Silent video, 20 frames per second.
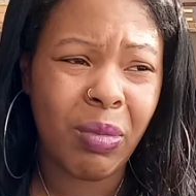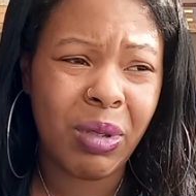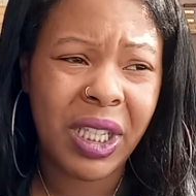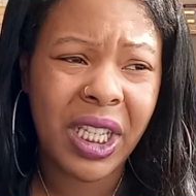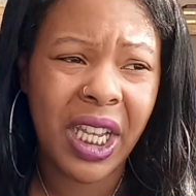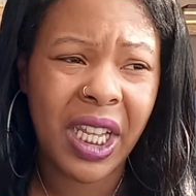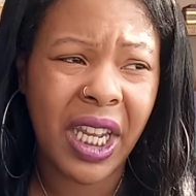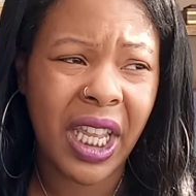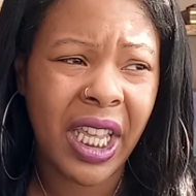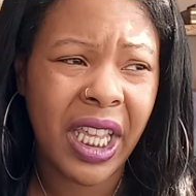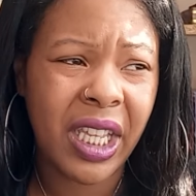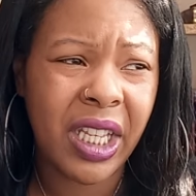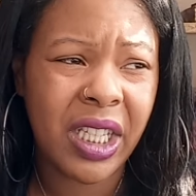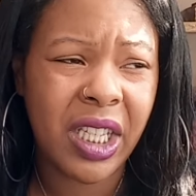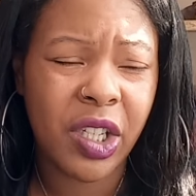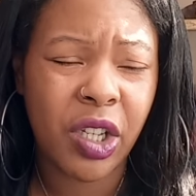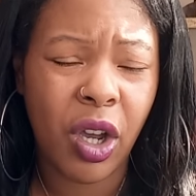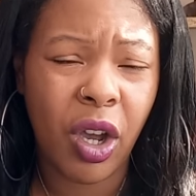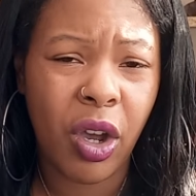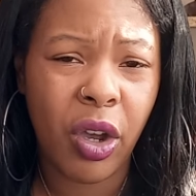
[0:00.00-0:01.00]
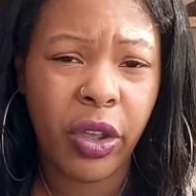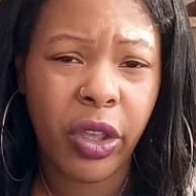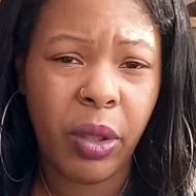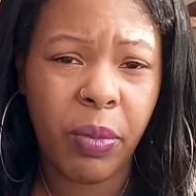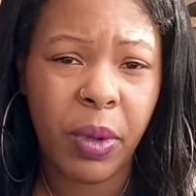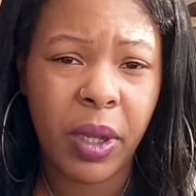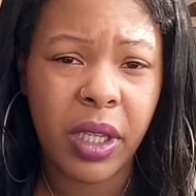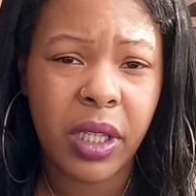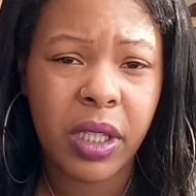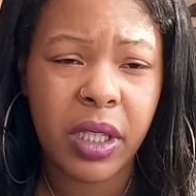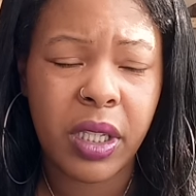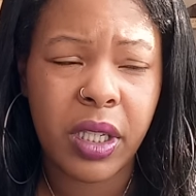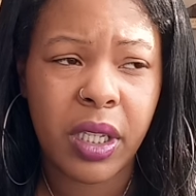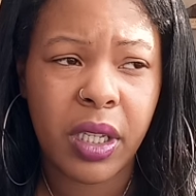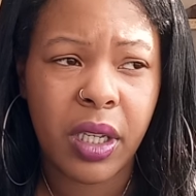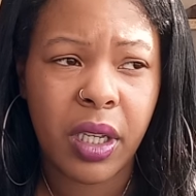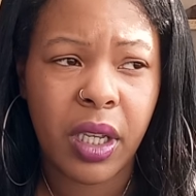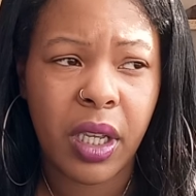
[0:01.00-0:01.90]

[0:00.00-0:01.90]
seeing a heated argument.